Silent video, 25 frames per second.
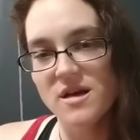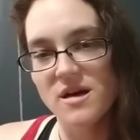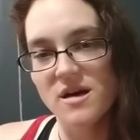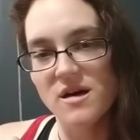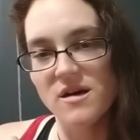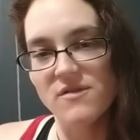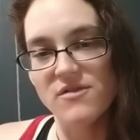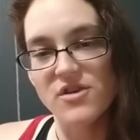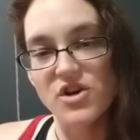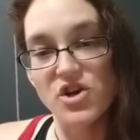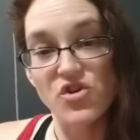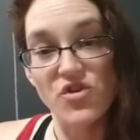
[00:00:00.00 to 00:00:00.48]

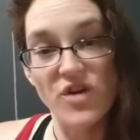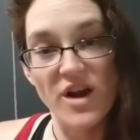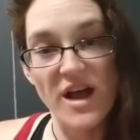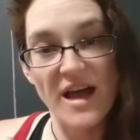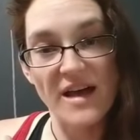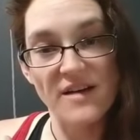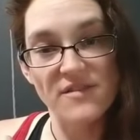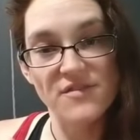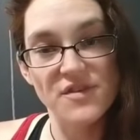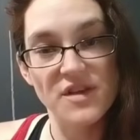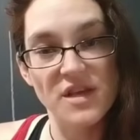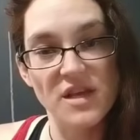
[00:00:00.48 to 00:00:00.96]
of a
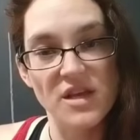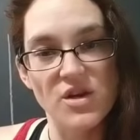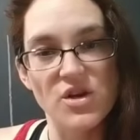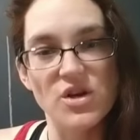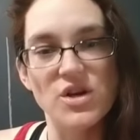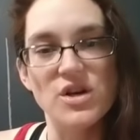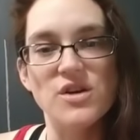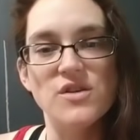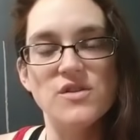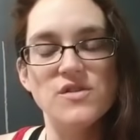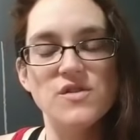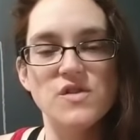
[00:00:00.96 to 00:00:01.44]
graph
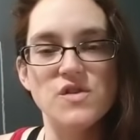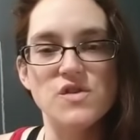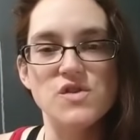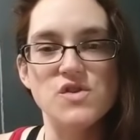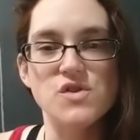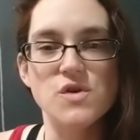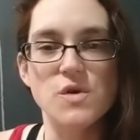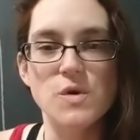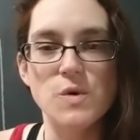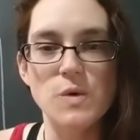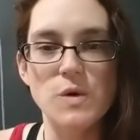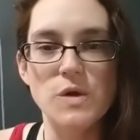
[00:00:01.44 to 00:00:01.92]
here to
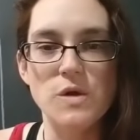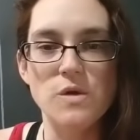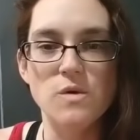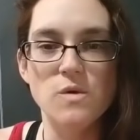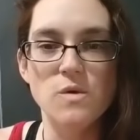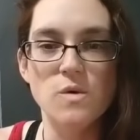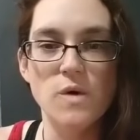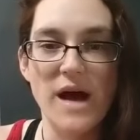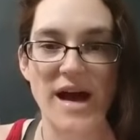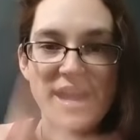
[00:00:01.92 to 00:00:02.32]
show you